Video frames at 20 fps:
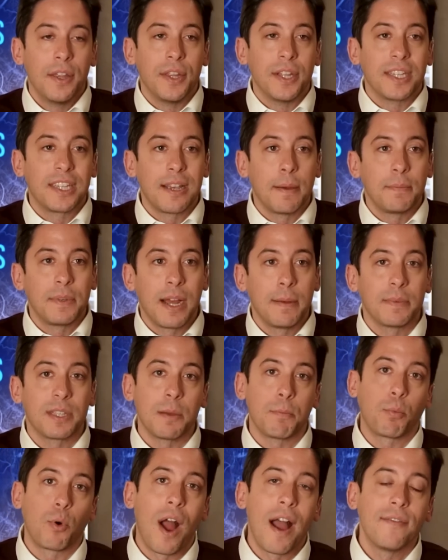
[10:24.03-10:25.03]
then sometimes
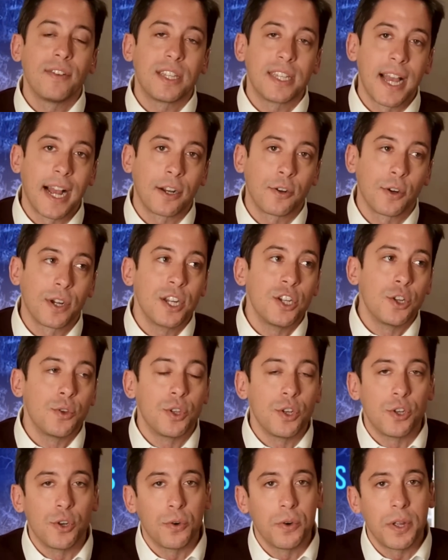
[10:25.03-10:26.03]
the private sector can do
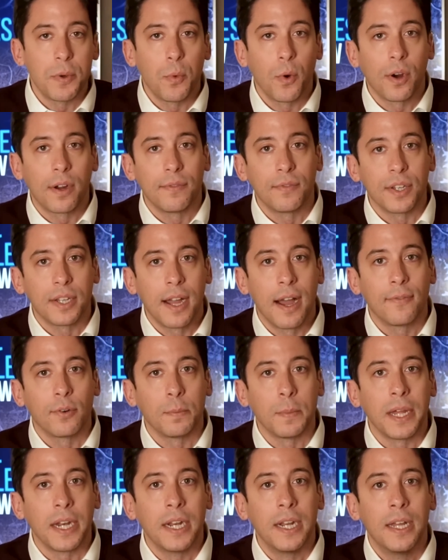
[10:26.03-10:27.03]
the dirty work of the
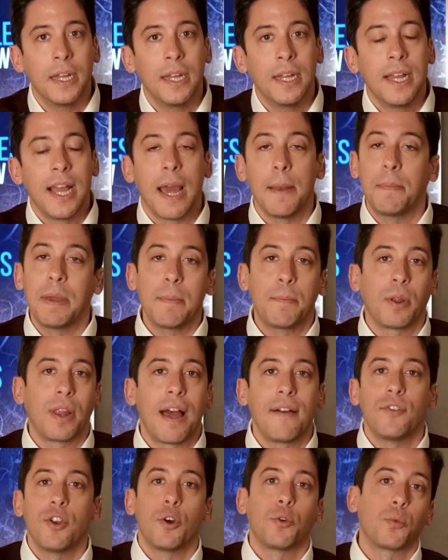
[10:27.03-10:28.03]
government and people
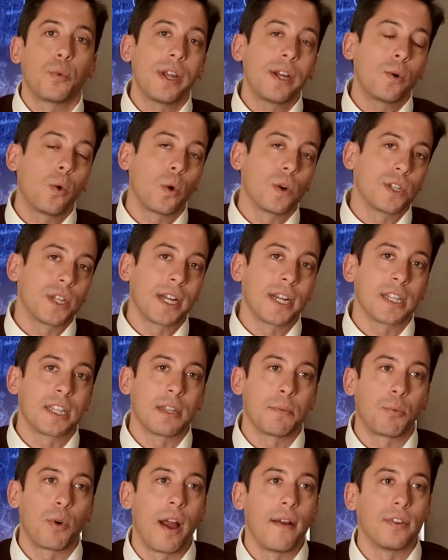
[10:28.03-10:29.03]
have no recourse
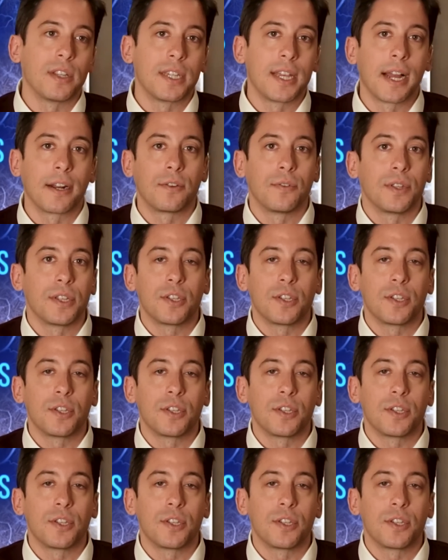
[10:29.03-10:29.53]
against the private sector.